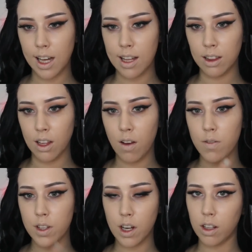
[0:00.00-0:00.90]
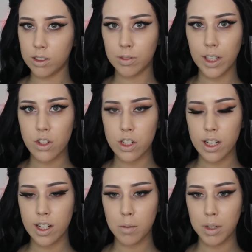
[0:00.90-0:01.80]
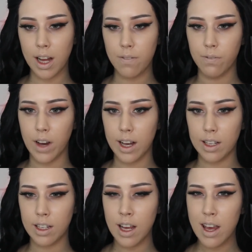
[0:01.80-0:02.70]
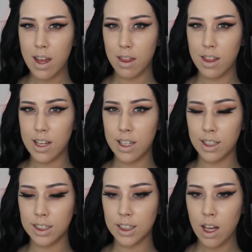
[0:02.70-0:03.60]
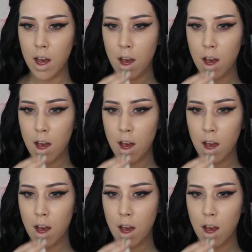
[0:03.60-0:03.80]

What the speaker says: I love the color range in here, but I find these